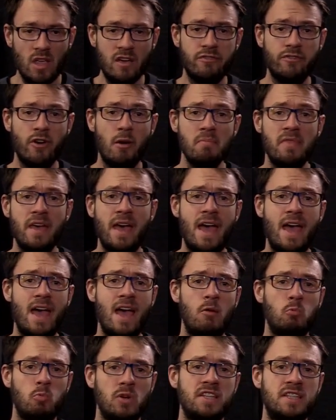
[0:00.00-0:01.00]
From
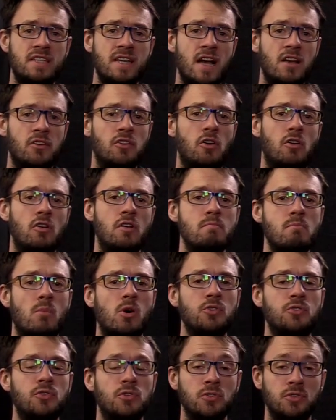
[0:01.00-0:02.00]
there, we started on
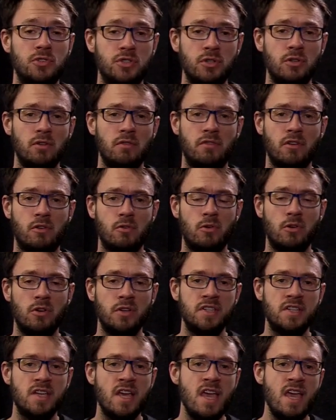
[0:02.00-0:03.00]
module 2 of the
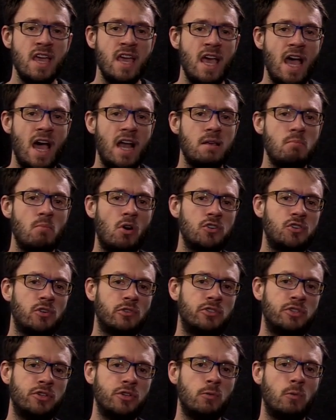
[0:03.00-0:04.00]
course, and in
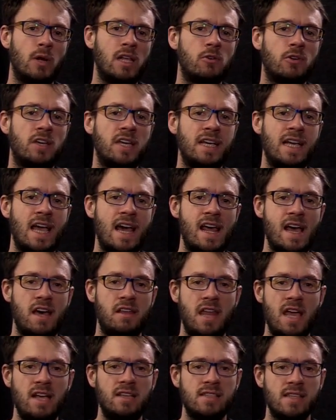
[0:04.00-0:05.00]
module 2 we're looking at our
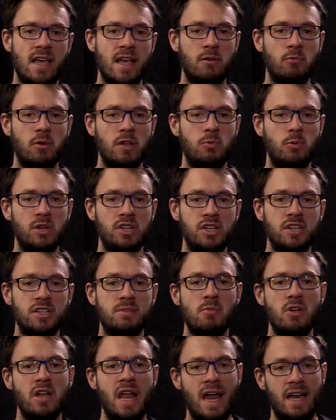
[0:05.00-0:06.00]
next language, which
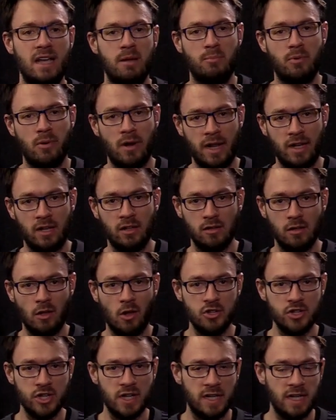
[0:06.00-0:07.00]
is monadic predicate
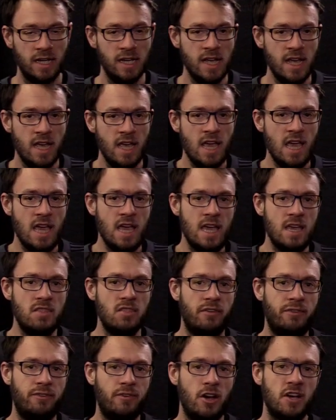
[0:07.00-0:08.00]
logic. In
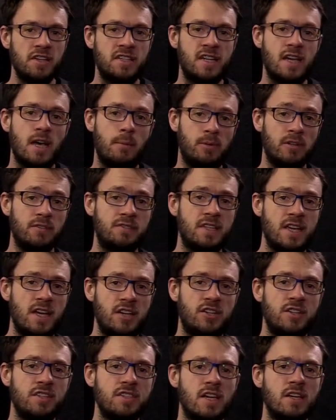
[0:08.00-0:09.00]
the first couple of
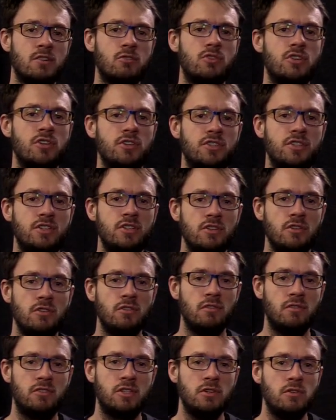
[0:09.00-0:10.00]
sessions, I introduced
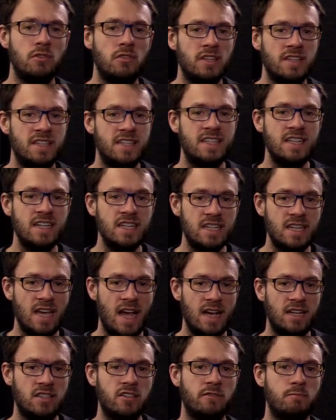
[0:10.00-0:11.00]
you to the
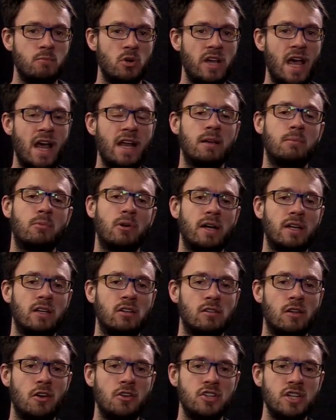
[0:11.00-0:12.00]
syntax of monadic
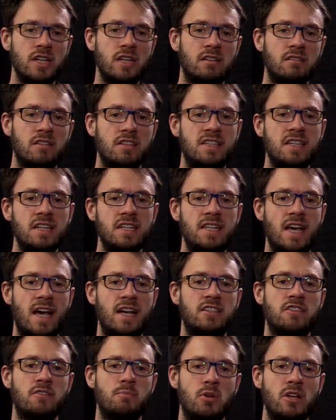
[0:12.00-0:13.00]
predicate logic, and the
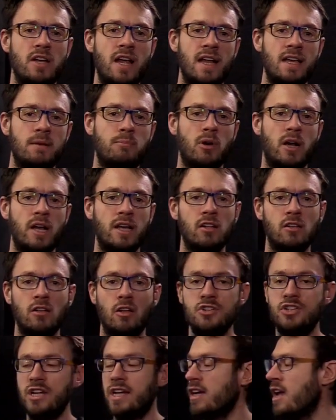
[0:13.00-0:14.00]
syntax of monadic predicate
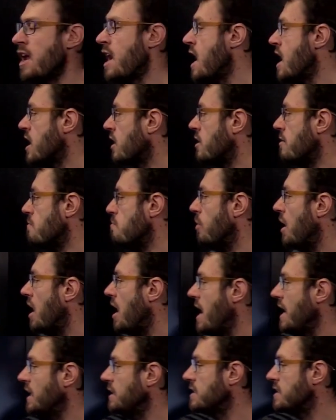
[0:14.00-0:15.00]
logic
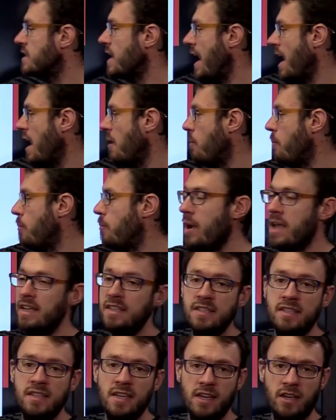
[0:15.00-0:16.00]
combines our
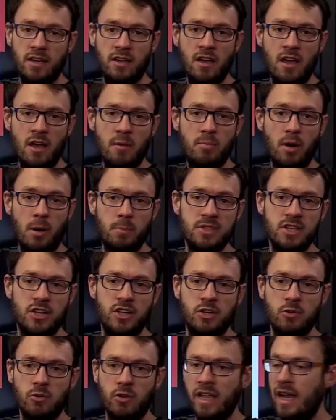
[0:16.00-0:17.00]
basic
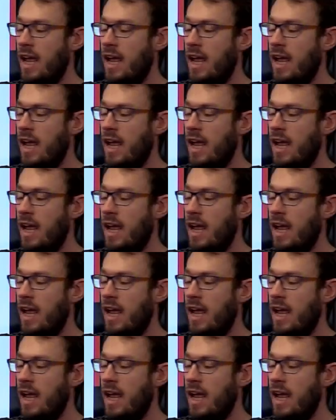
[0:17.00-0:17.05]
propositional